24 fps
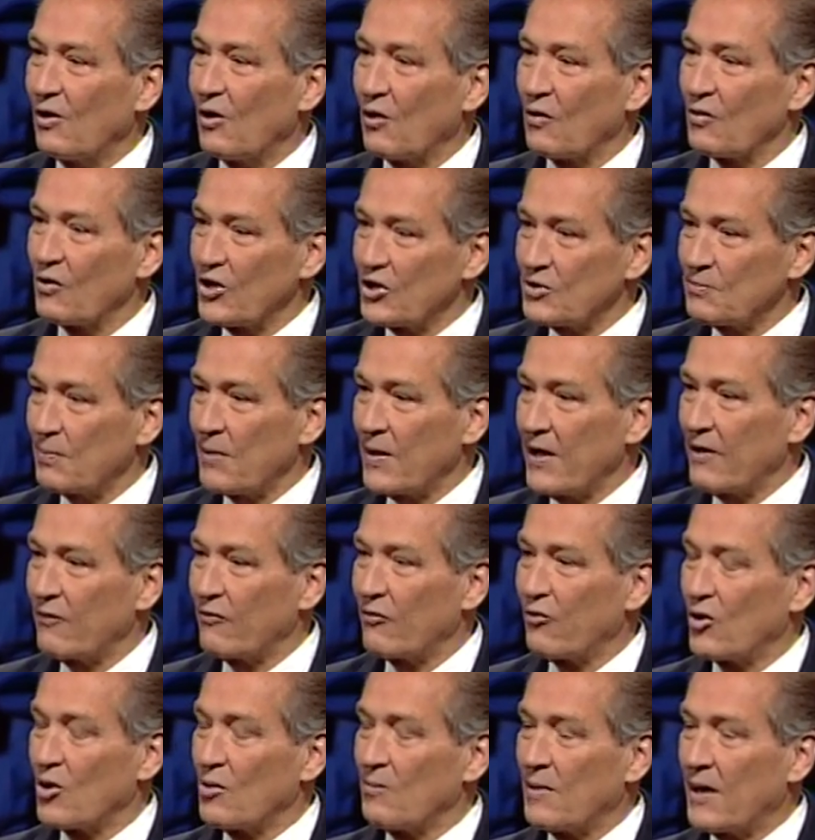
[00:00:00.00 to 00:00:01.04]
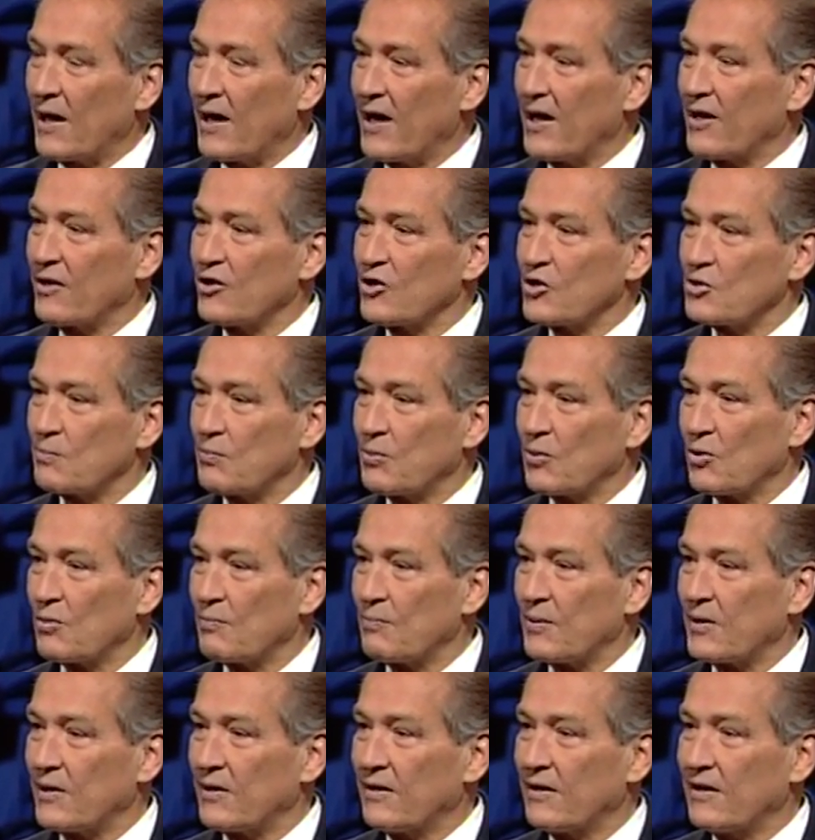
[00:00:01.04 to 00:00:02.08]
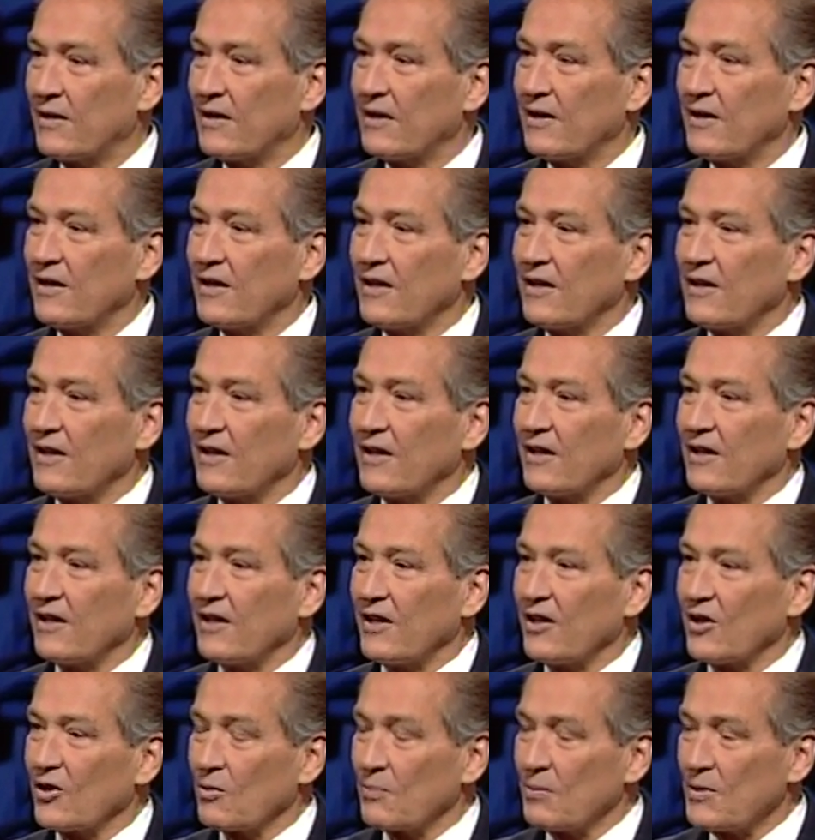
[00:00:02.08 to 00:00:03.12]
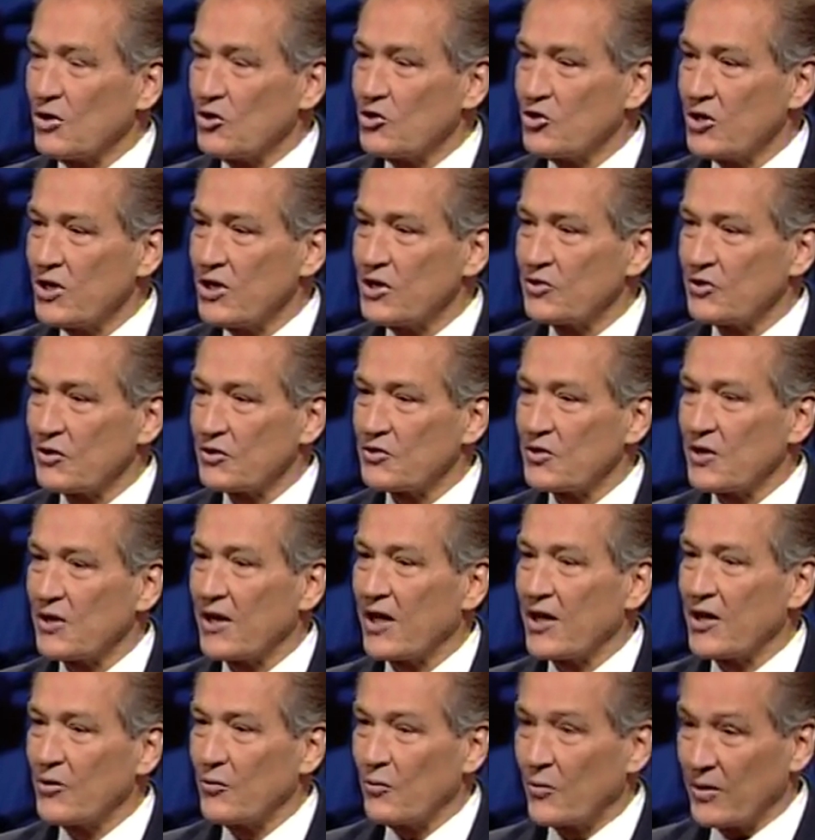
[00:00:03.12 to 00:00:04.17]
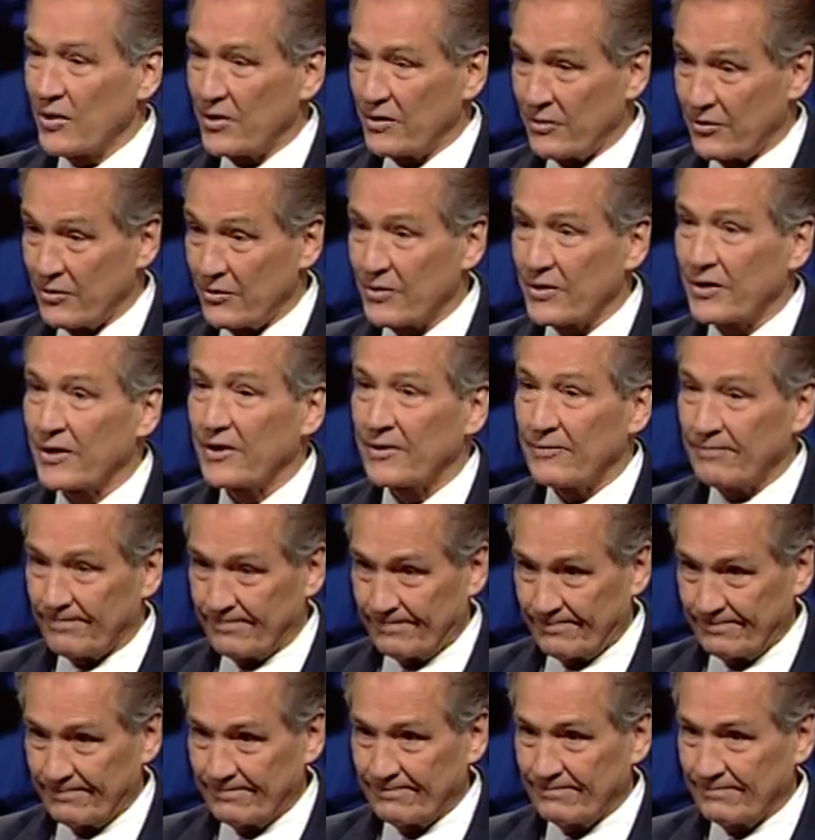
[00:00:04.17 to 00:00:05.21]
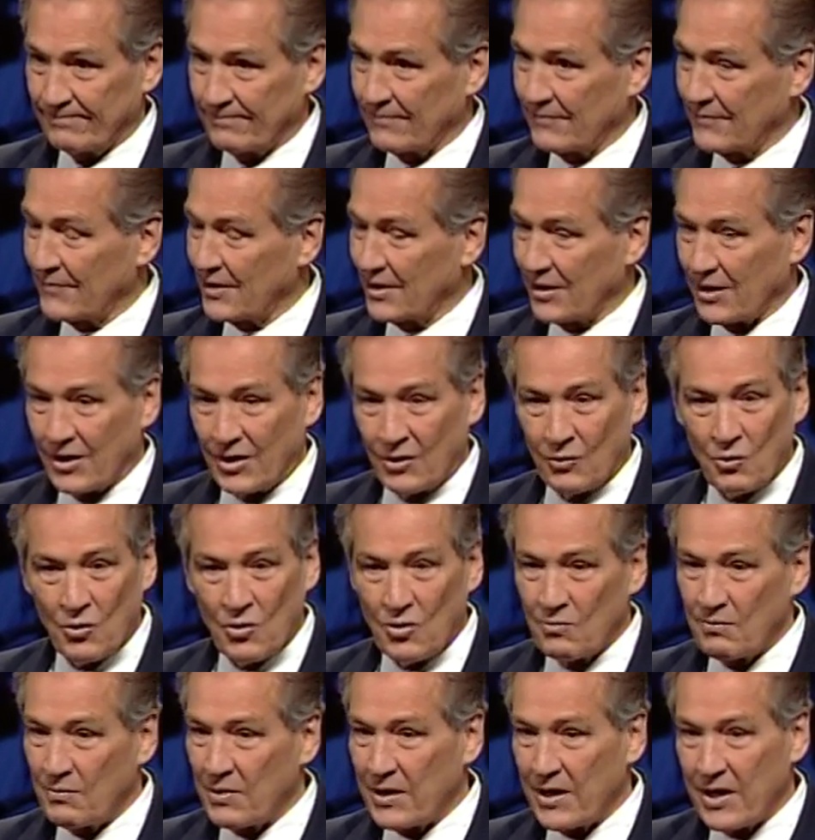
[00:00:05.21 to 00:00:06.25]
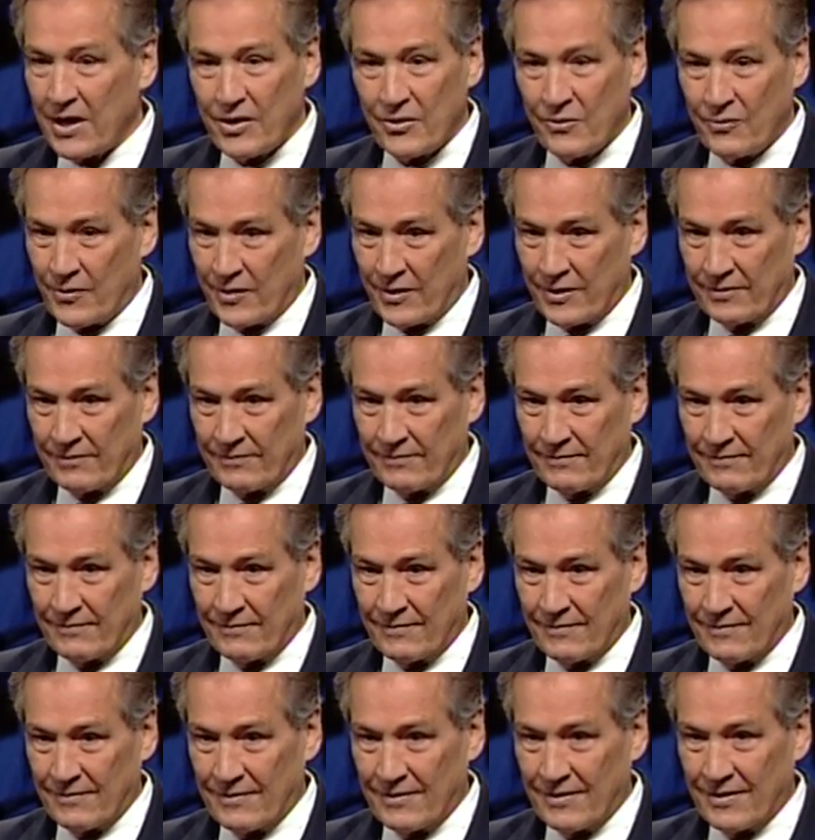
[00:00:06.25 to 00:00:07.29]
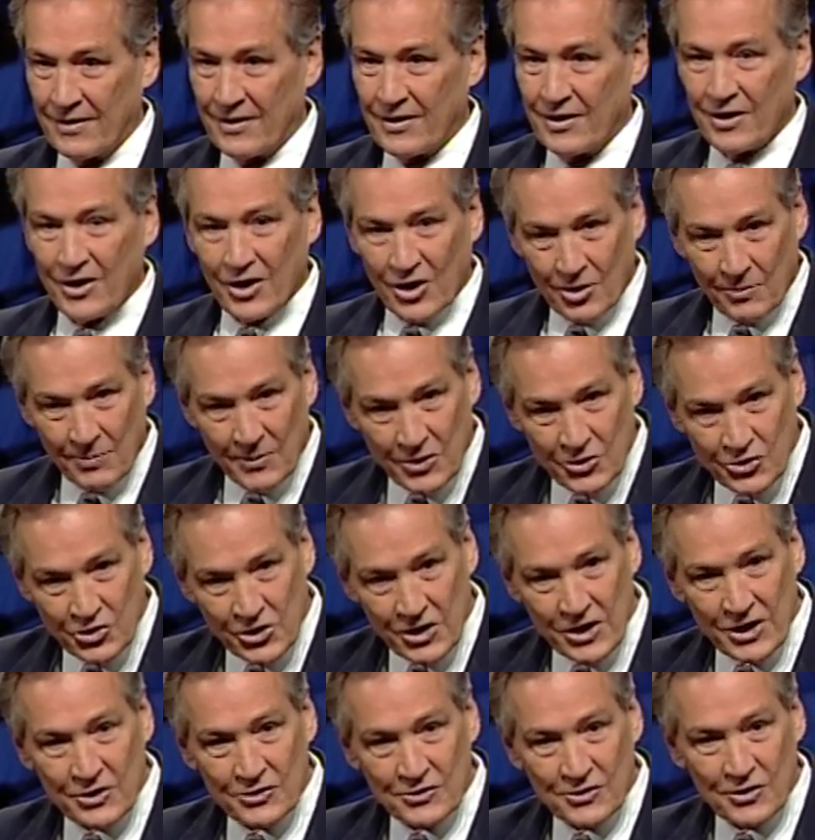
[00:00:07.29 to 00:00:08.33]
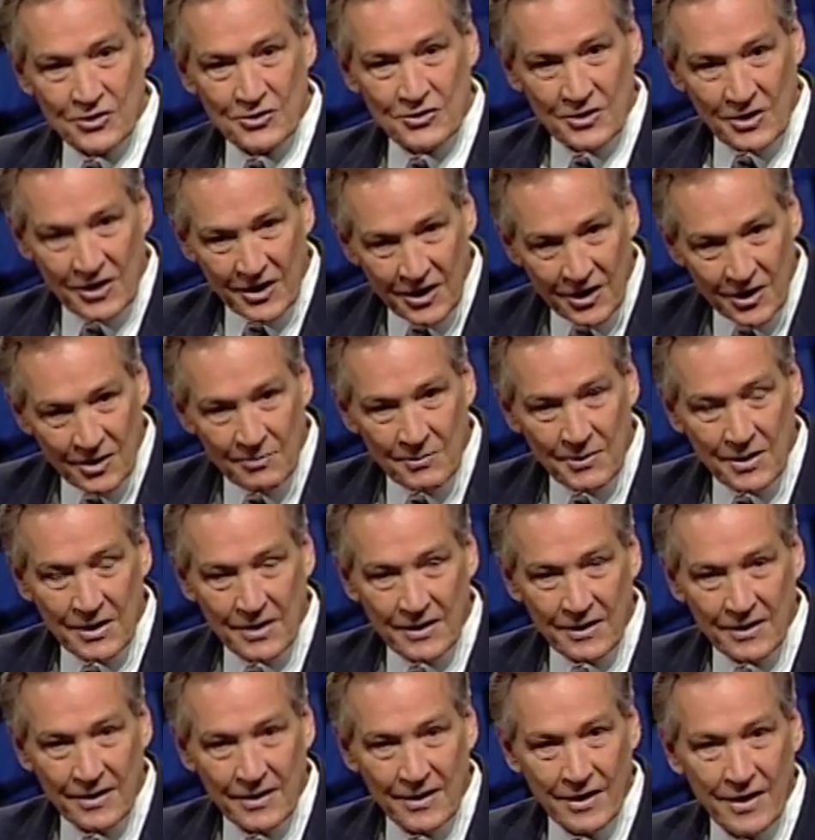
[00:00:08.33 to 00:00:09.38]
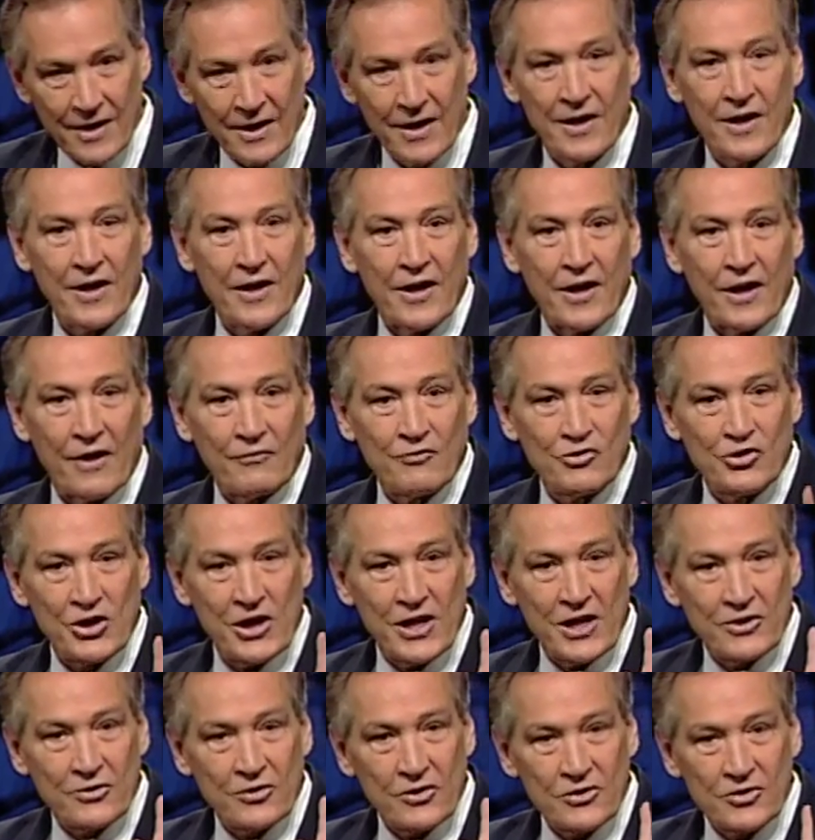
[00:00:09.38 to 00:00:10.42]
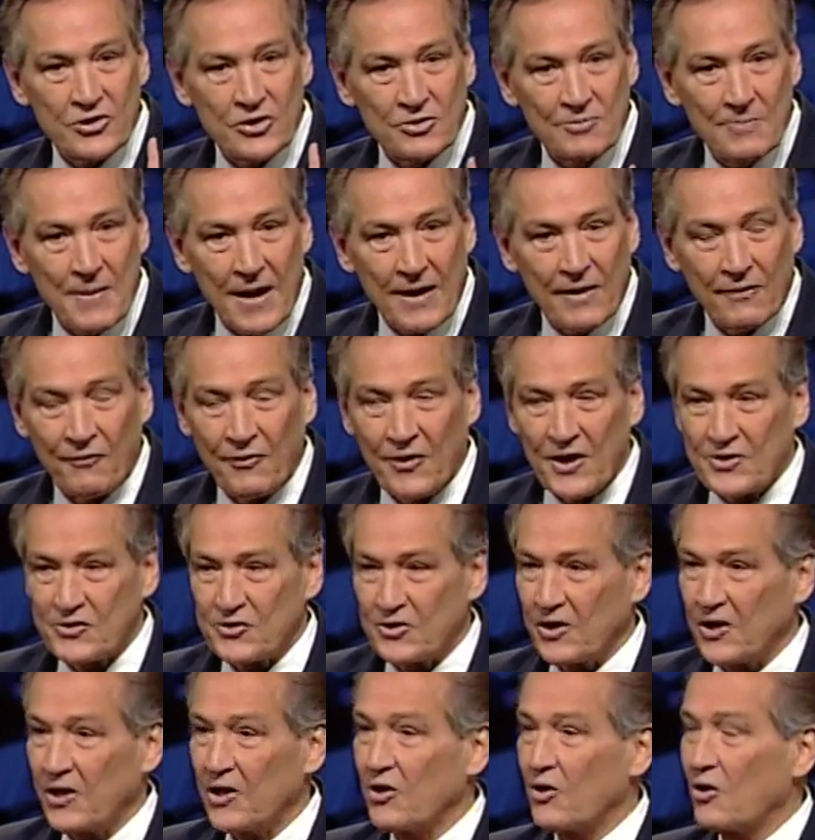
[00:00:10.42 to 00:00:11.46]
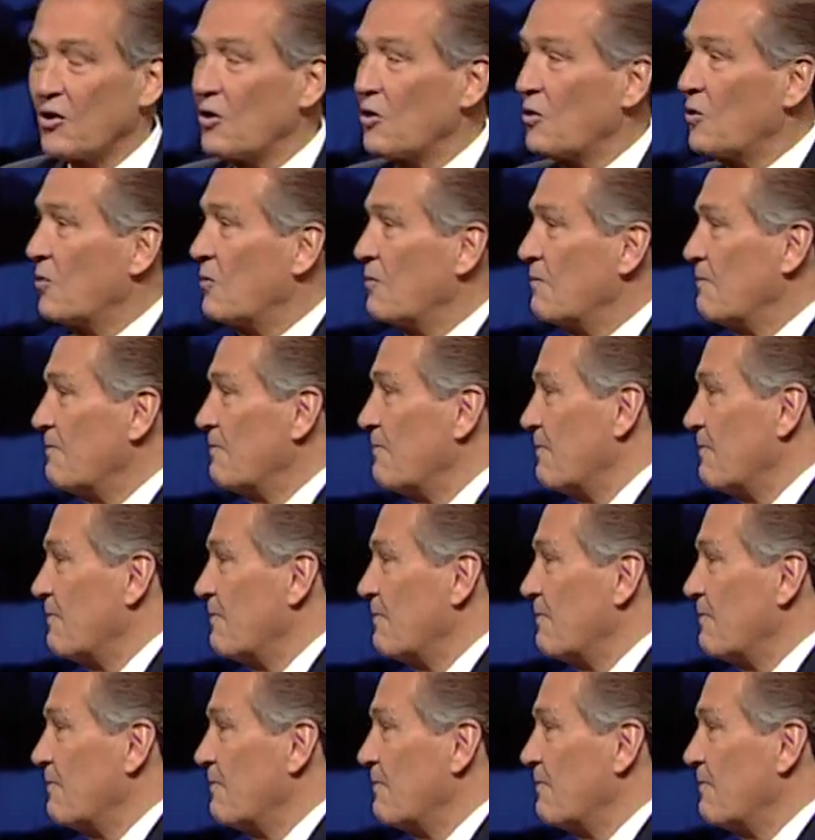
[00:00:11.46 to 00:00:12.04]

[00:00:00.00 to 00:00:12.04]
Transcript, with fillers: on this platform behind this pulpit. It'll be Jesus and Adrian doing it. It won't be Adrian. It'll be Jesus in me. If Jesus is manifested in your home,